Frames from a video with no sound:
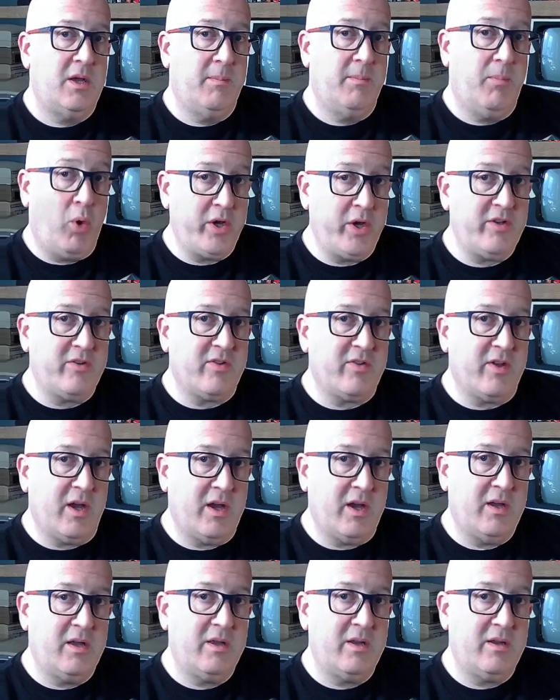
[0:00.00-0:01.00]

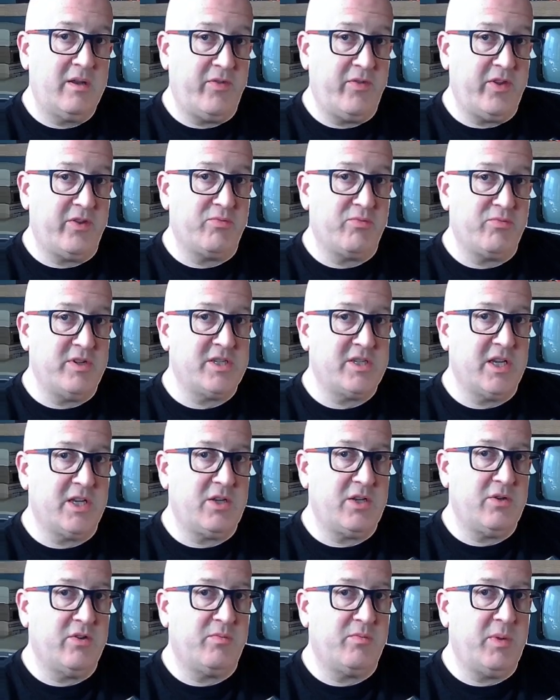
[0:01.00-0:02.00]
pointer to this reset
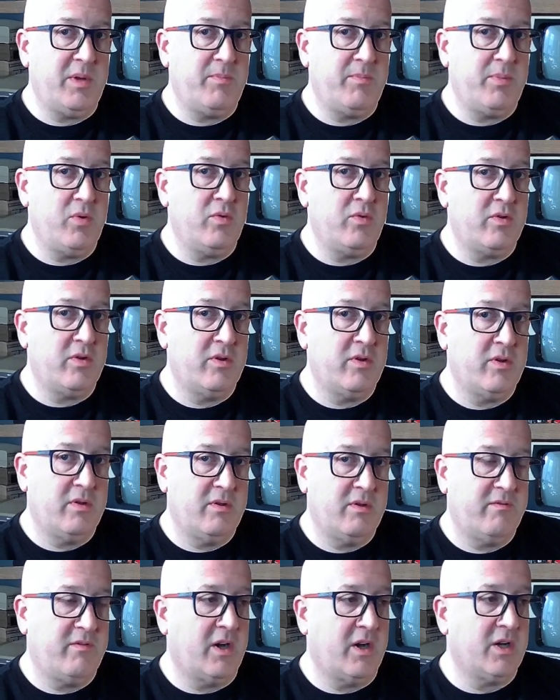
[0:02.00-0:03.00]
USB boot
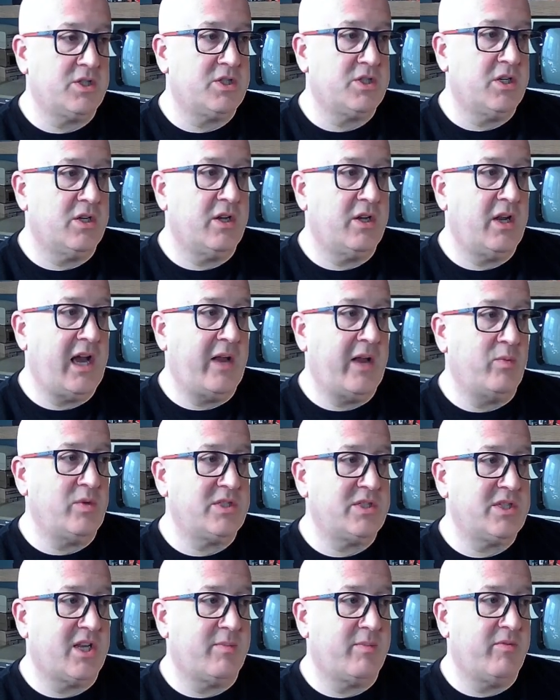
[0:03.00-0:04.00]
function, and we
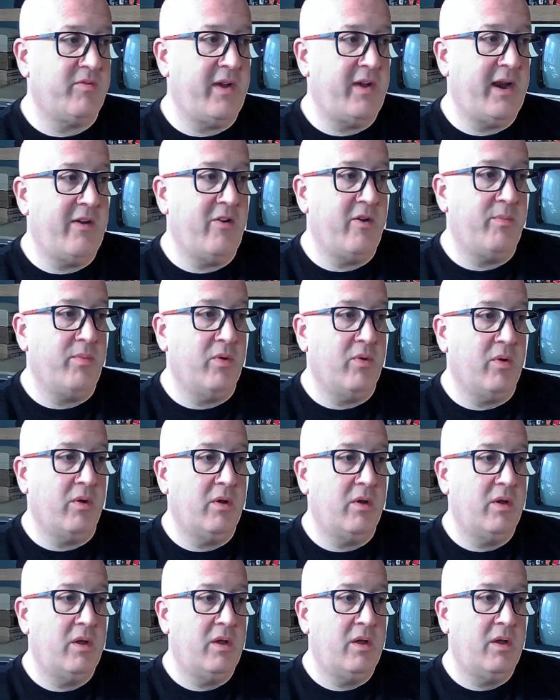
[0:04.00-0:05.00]
set up a
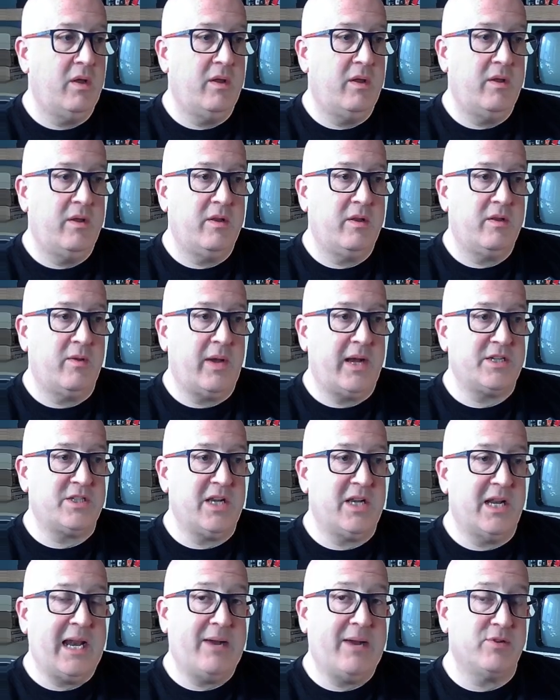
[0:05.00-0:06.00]
variable to
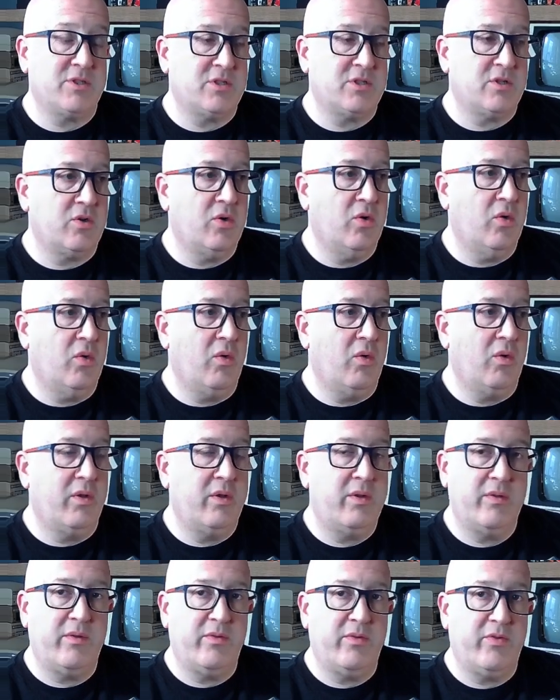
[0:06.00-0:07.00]
actually allow us to call
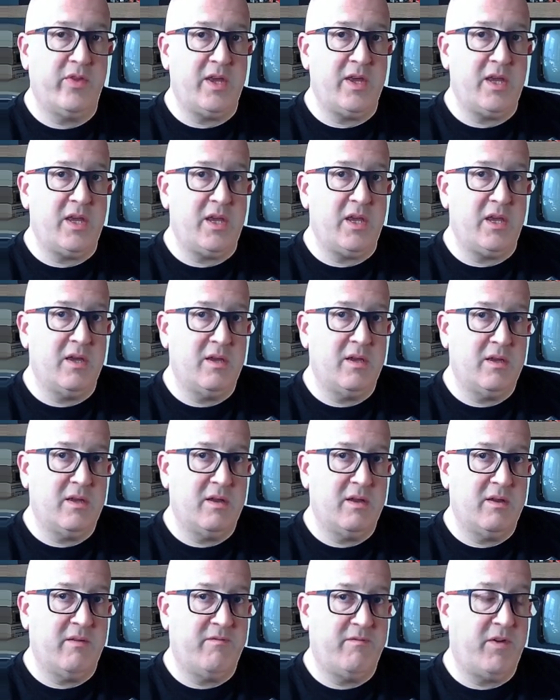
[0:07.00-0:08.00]
the
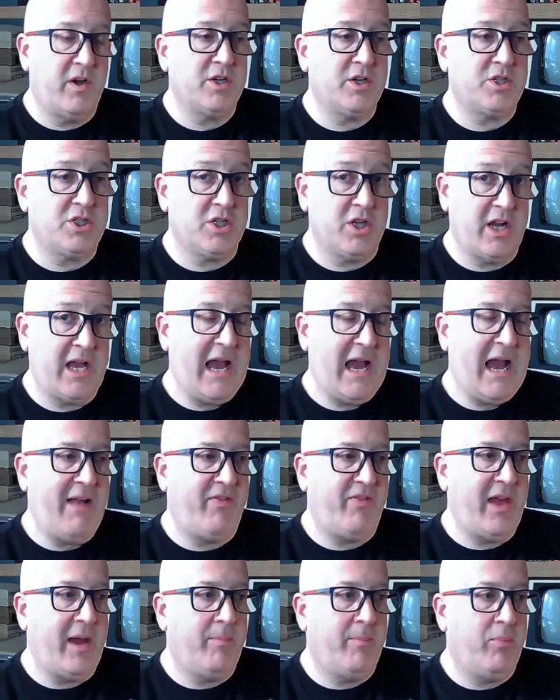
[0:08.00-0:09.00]
function
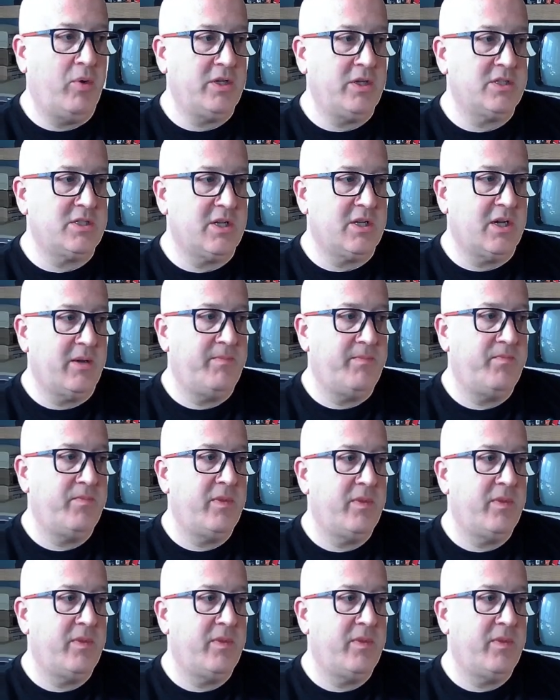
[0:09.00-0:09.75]
at that pointer,